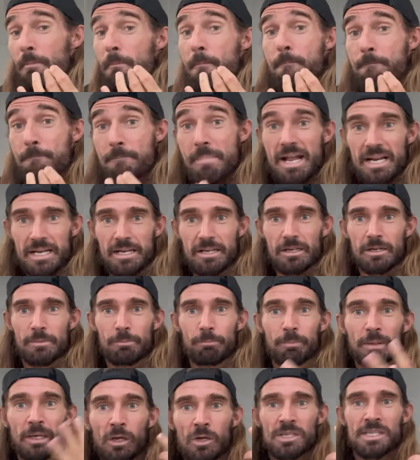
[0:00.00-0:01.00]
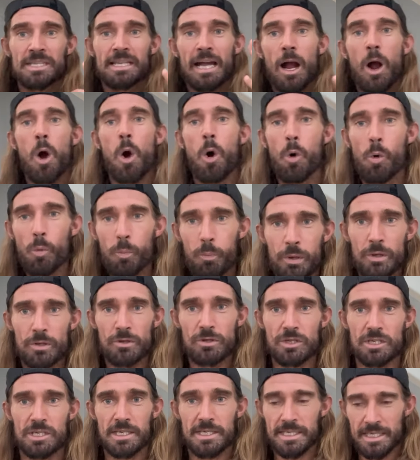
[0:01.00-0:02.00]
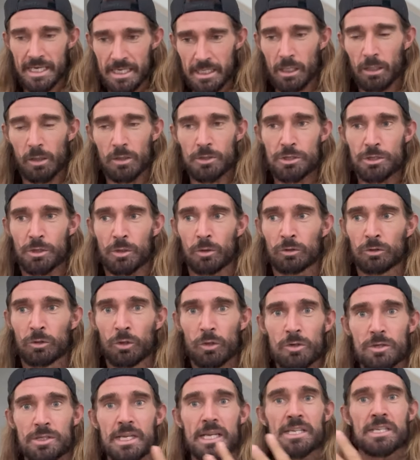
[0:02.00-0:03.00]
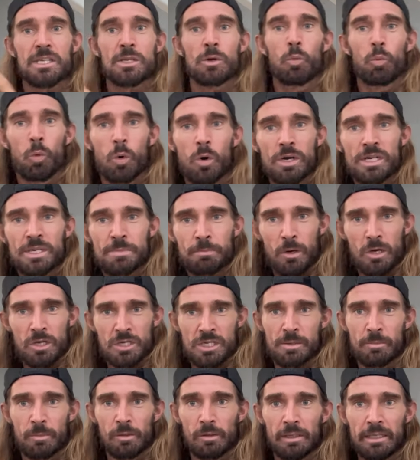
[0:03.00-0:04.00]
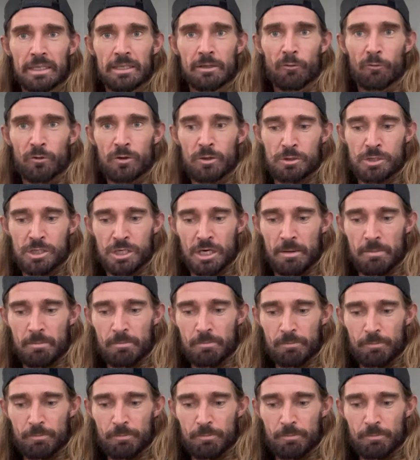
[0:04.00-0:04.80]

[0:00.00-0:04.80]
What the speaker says: mega, because that opens psychological doors as to what is possible in the future.